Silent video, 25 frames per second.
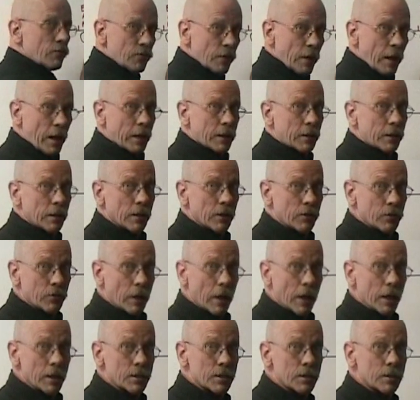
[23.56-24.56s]
fact the
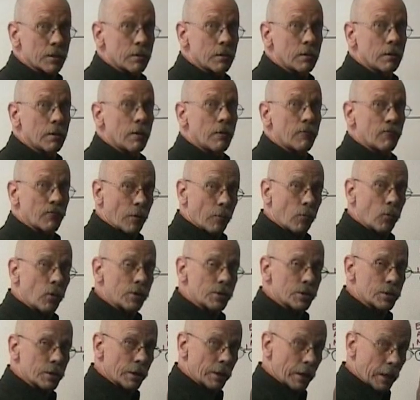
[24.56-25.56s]
address from
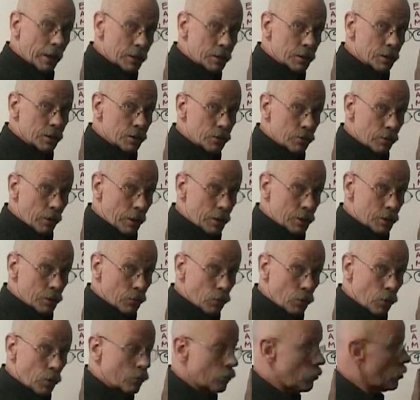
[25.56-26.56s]
which the next instruction
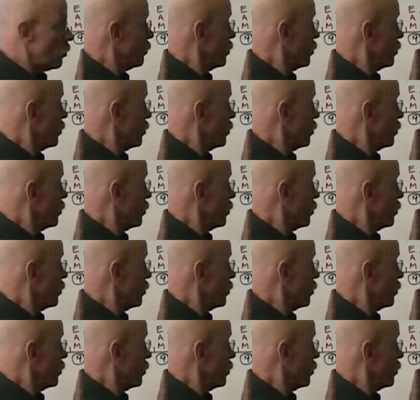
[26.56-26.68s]
word will